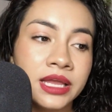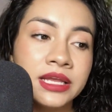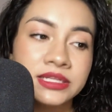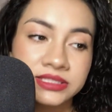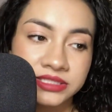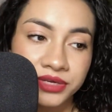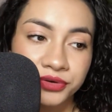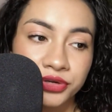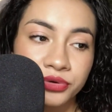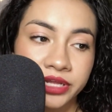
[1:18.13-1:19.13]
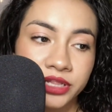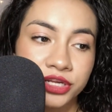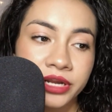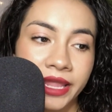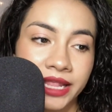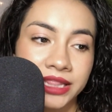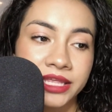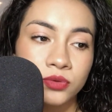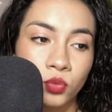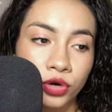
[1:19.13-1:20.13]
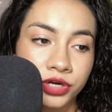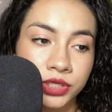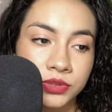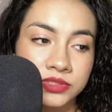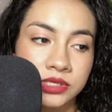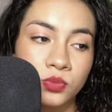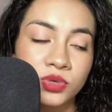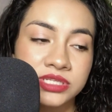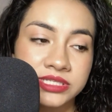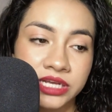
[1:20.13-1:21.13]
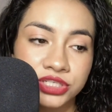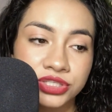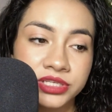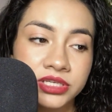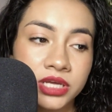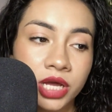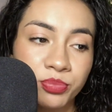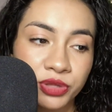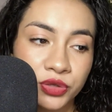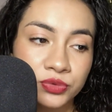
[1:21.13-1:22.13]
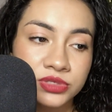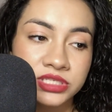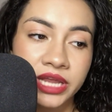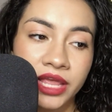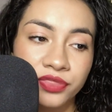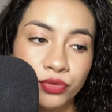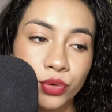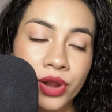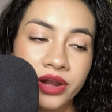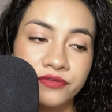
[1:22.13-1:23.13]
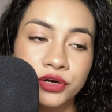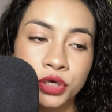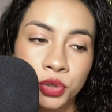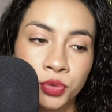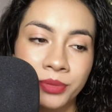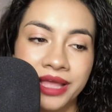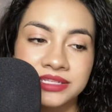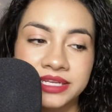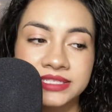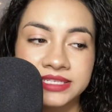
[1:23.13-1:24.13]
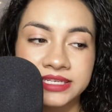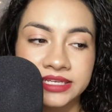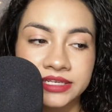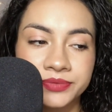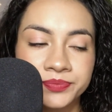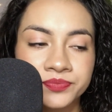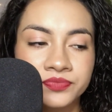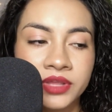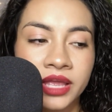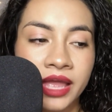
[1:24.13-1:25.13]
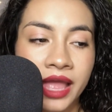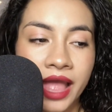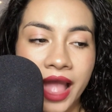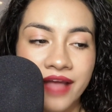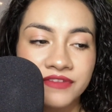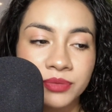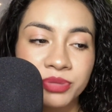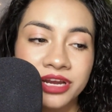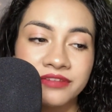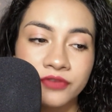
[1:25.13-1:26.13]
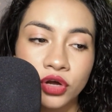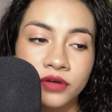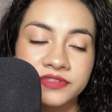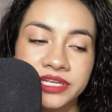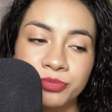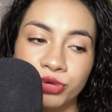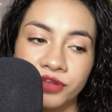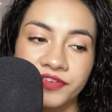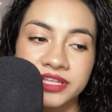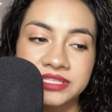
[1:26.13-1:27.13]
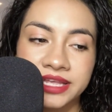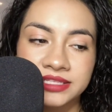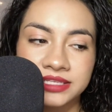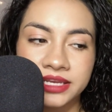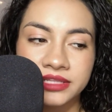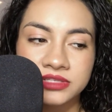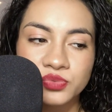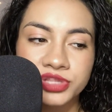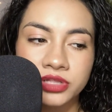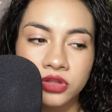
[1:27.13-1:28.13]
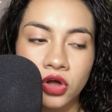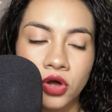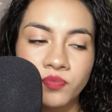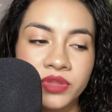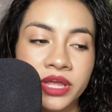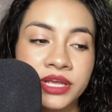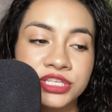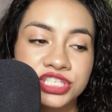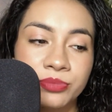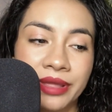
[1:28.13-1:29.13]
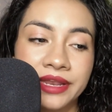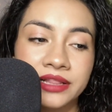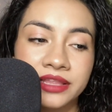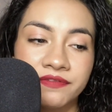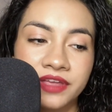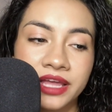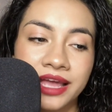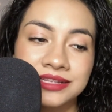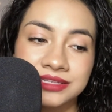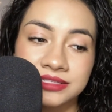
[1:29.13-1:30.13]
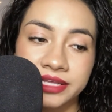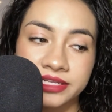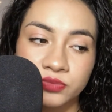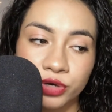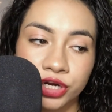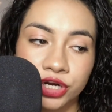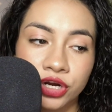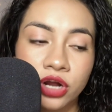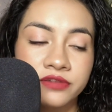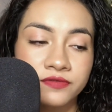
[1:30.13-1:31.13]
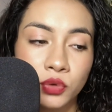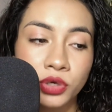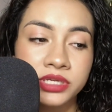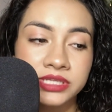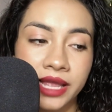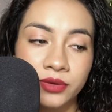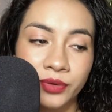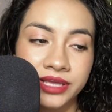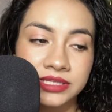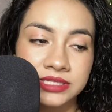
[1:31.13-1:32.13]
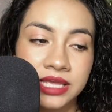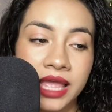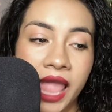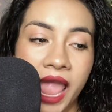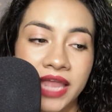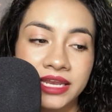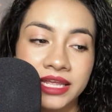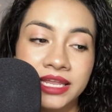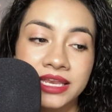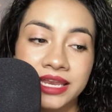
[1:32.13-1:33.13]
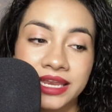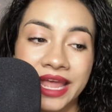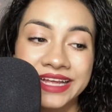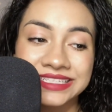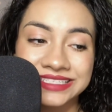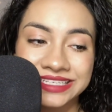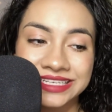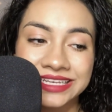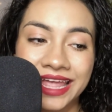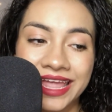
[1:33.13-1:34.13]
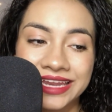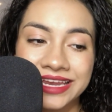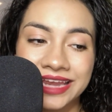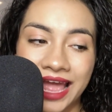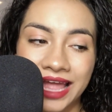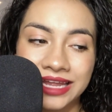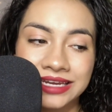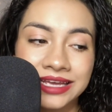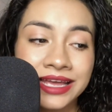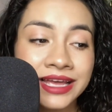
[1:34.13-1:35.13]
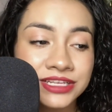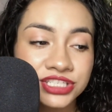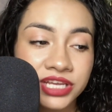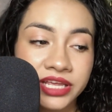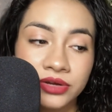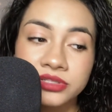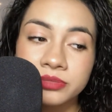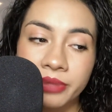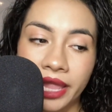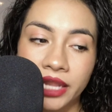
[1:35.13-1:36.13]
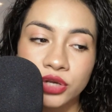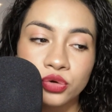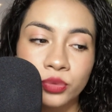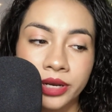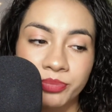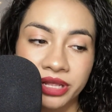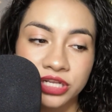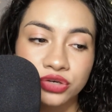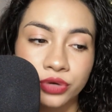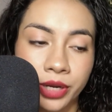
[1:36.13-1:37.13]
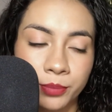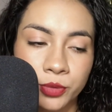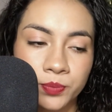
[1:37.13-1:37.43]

Serial killer Aileen Wuornos was sexually abused and thrown out of her home as a teen. Having been involved in previous incidents with the law, she made a living as a sex worker on Florida's highways, and in 1989, she killed a man who had picked her up.